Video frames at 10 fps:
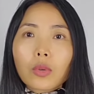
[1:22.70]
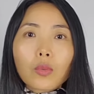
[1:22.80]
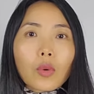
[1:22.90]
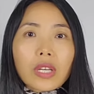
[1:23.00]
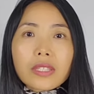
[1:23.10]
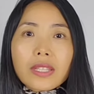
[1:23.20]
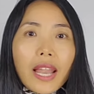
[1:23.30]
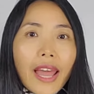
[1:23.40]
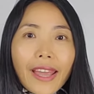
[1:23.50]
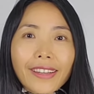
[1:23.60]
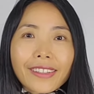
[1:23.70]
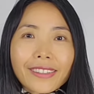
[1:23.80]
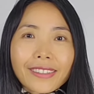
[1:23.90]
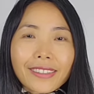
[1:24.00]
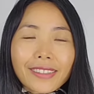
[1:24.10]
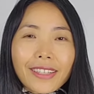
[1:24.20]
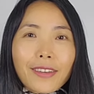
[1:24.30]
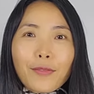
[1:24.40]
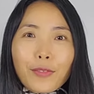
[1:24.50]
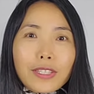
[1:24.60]
what's like?
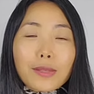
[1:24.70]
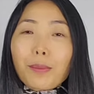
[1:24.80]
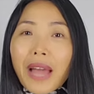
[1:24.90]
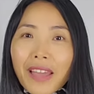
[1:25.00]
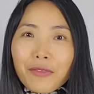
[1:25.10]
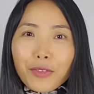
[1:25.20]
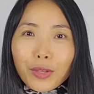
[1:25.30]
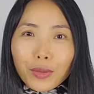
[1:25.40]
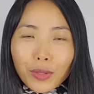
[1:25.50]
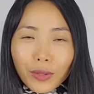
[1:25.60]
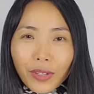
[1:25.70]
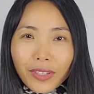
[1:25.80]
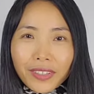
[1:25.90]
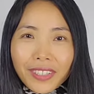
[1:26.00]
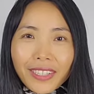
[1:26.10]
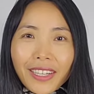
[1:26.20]
If it's my funeral,